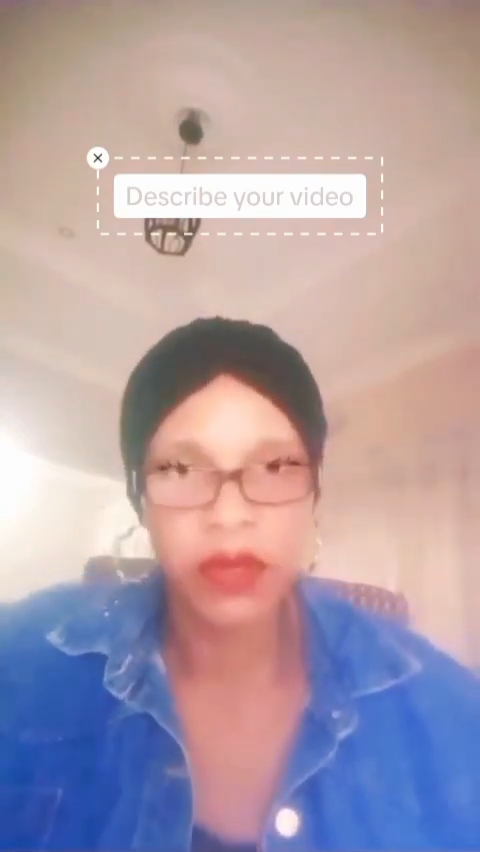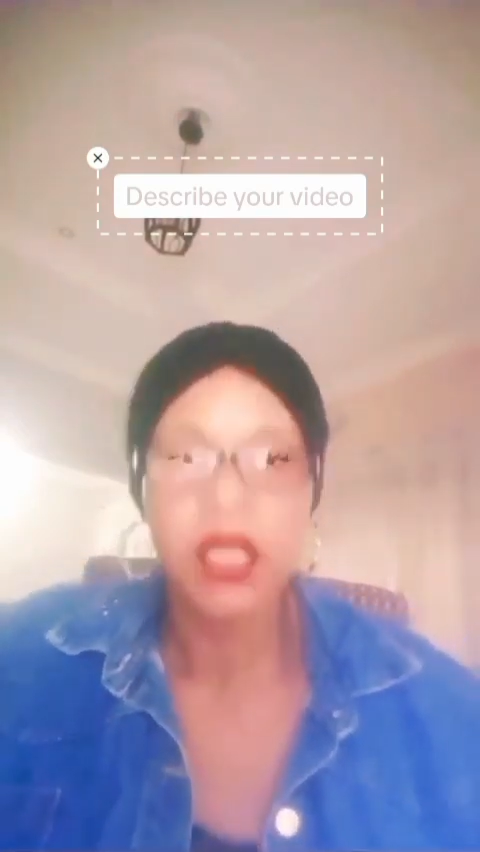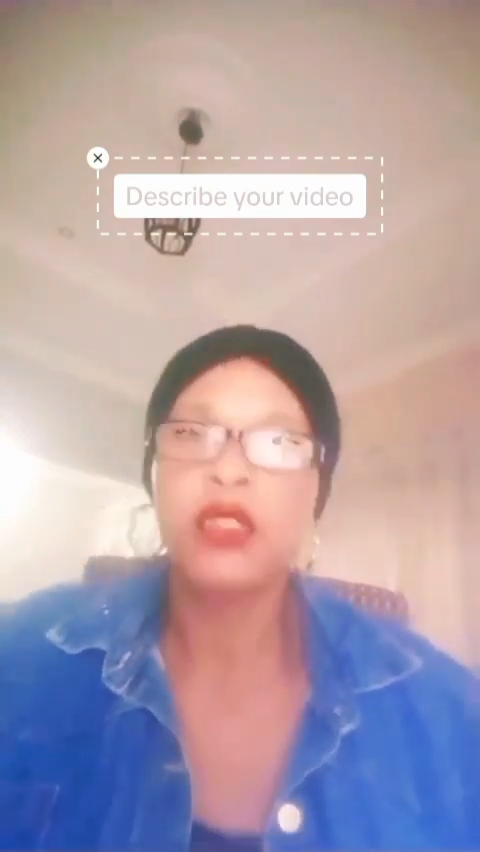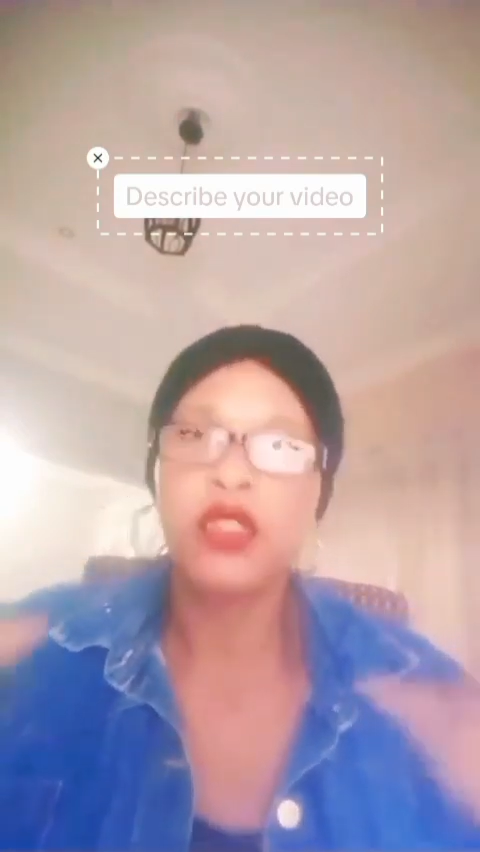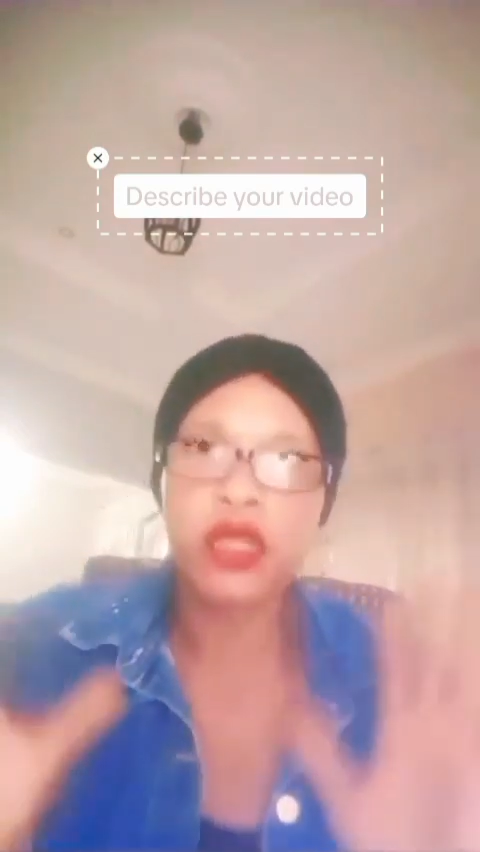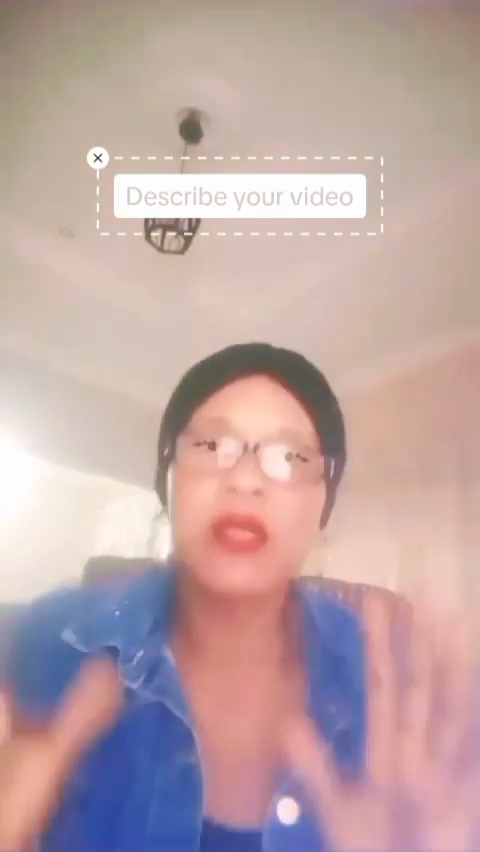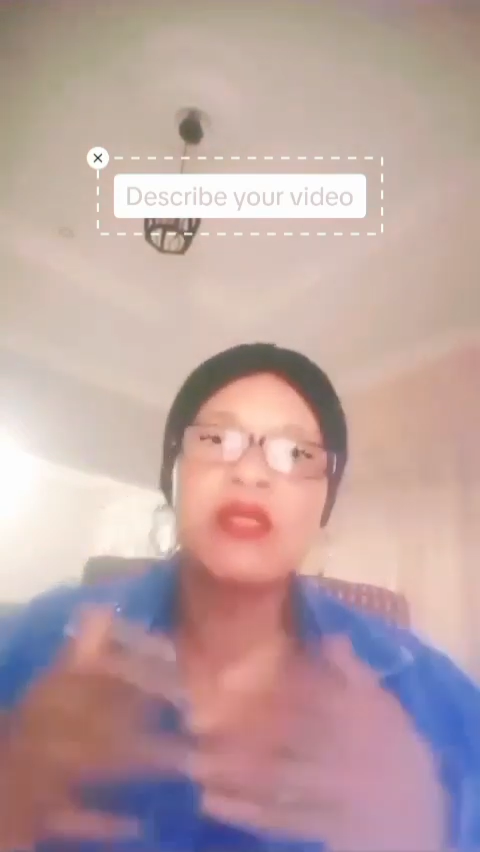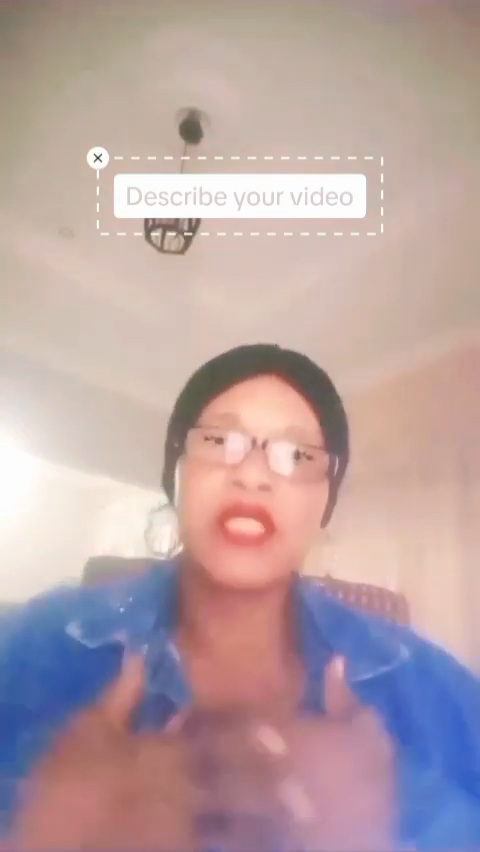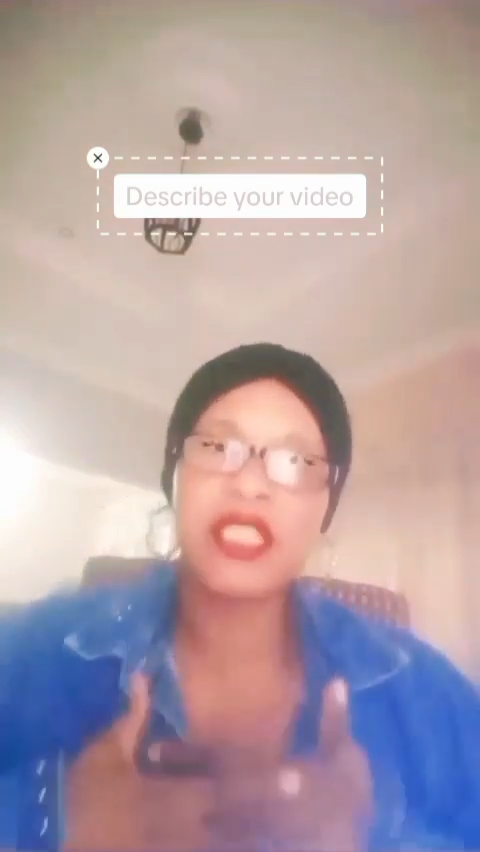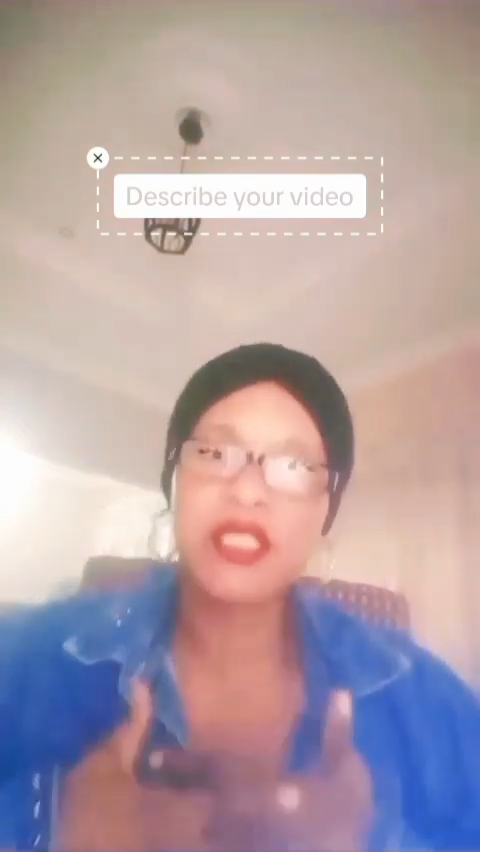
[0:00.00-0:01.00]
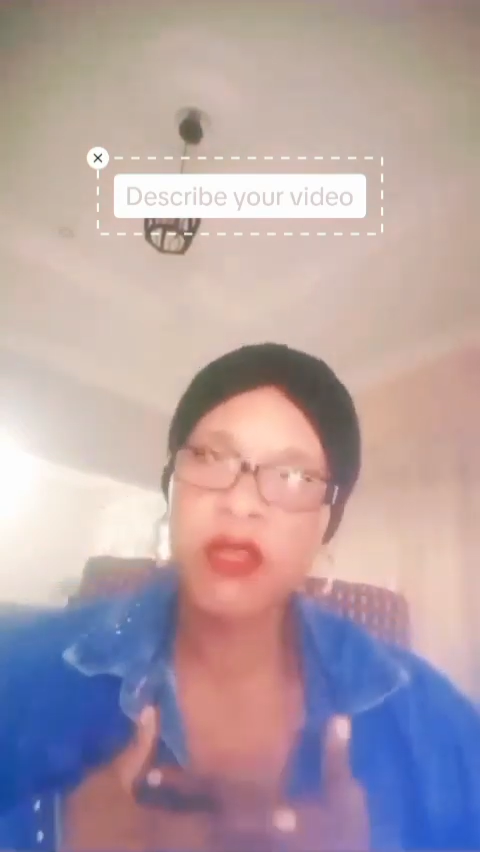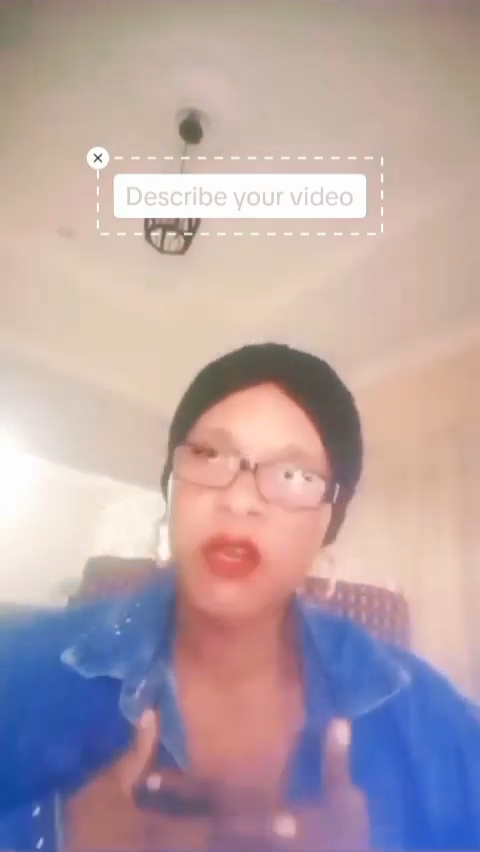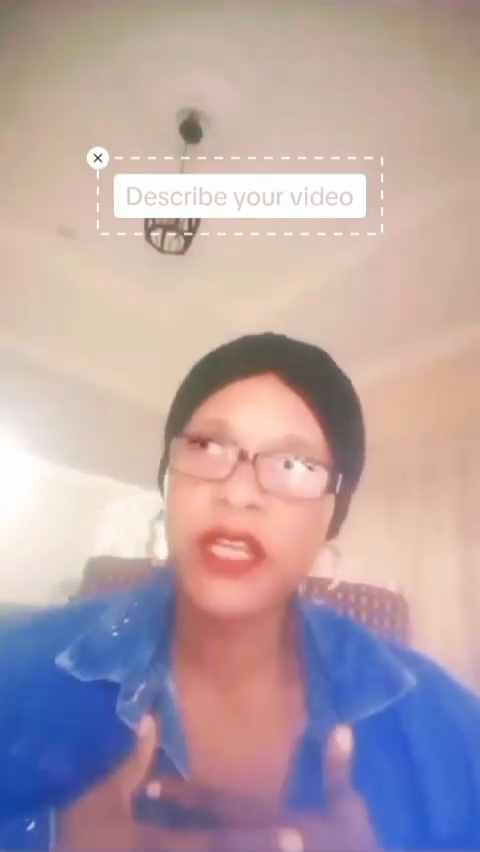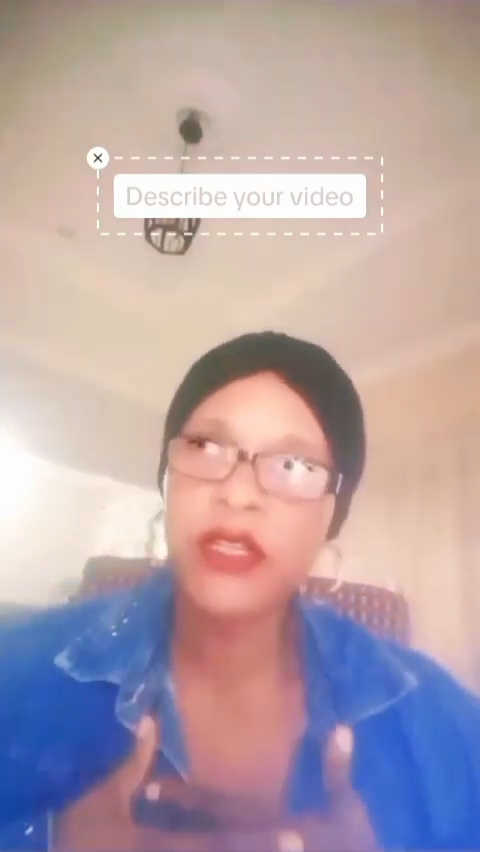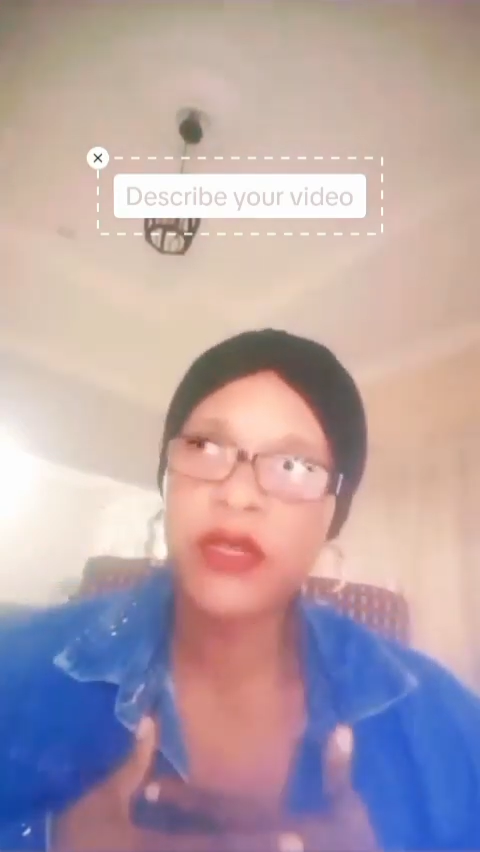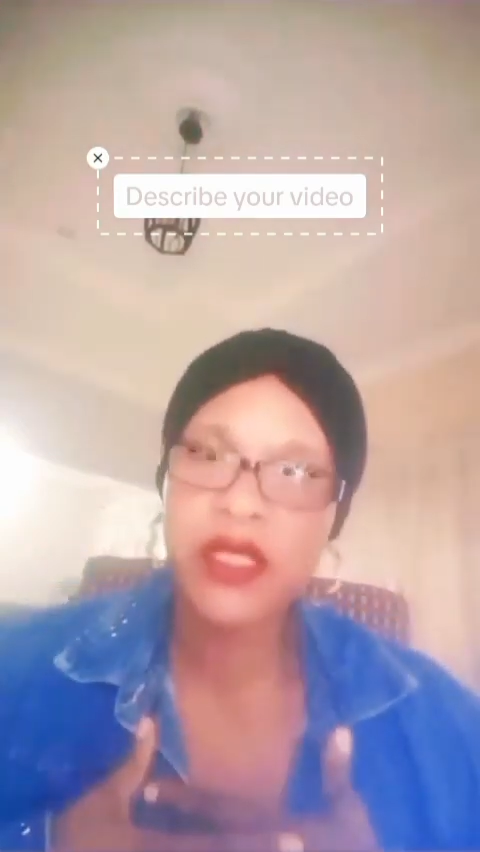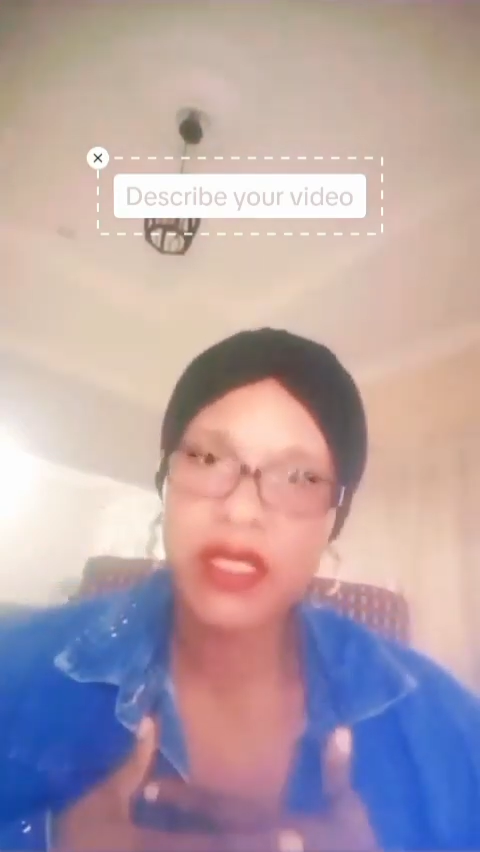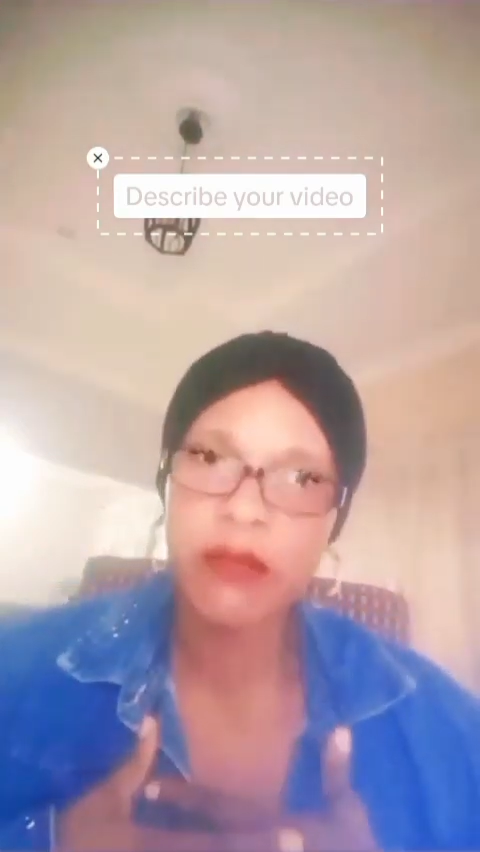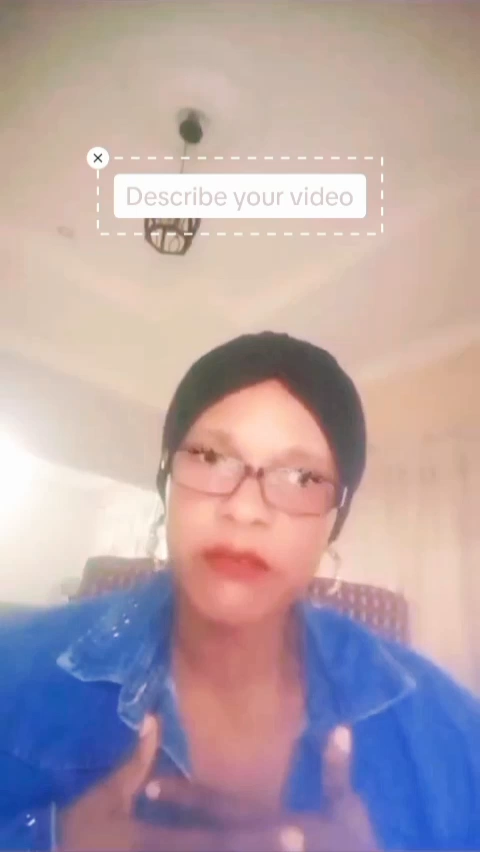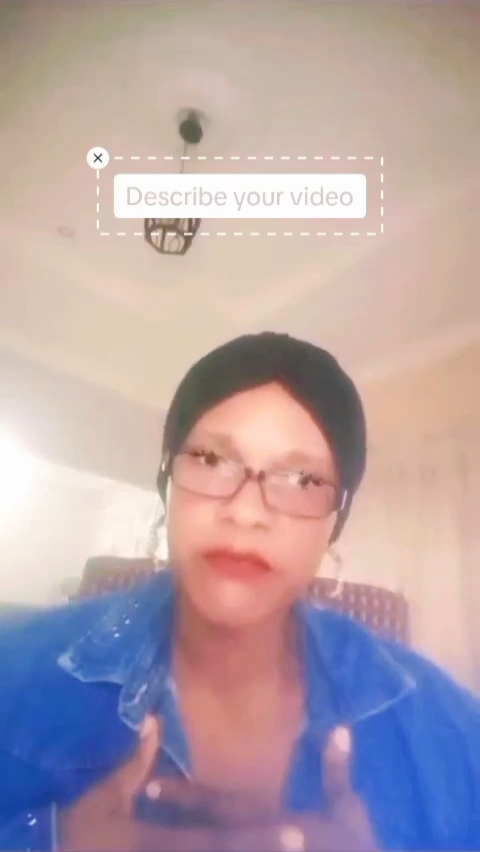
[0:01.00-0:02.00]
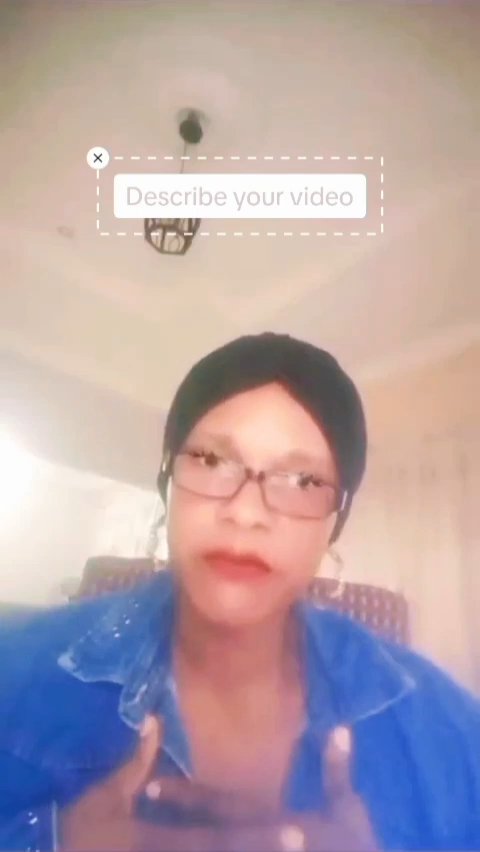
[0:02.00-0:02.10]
Just discover yourself,